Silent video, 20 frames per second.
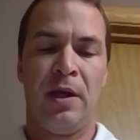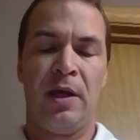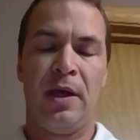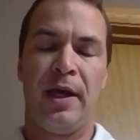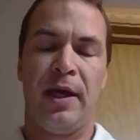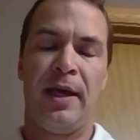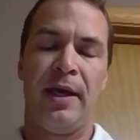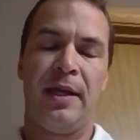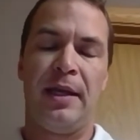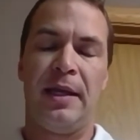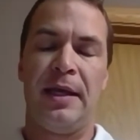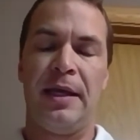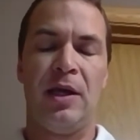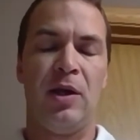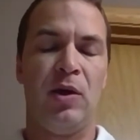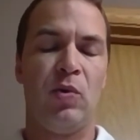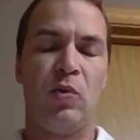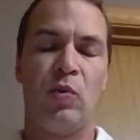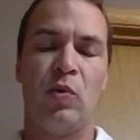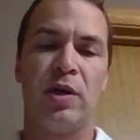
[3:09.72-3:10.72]
And
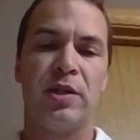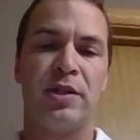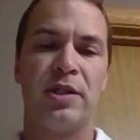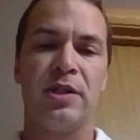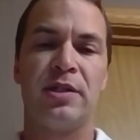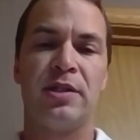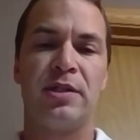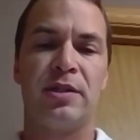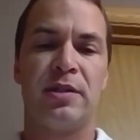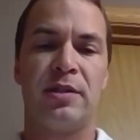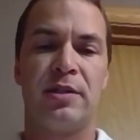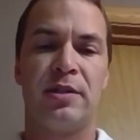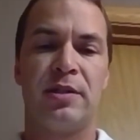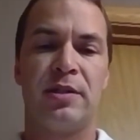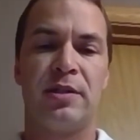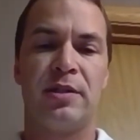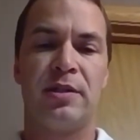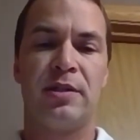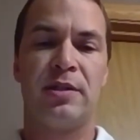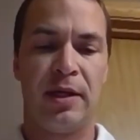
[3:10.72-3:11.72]
we're just,
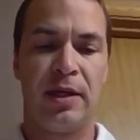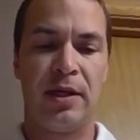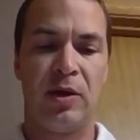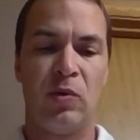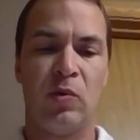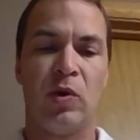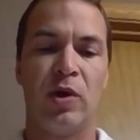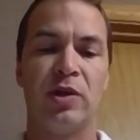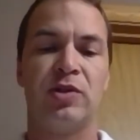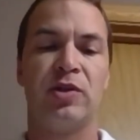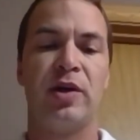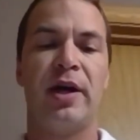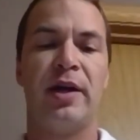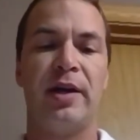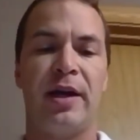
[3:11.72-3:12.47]
we're trying